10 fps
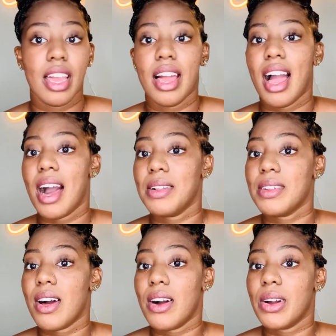How
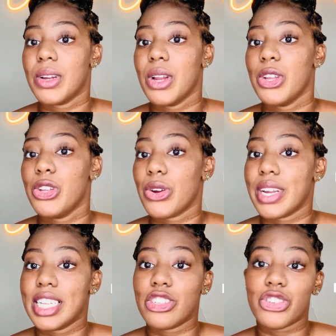long your
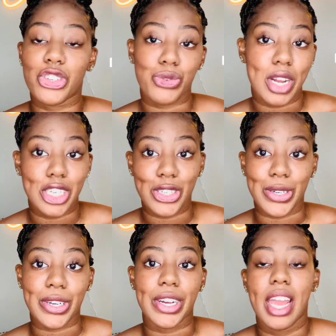
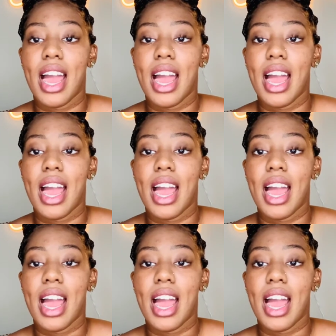instructor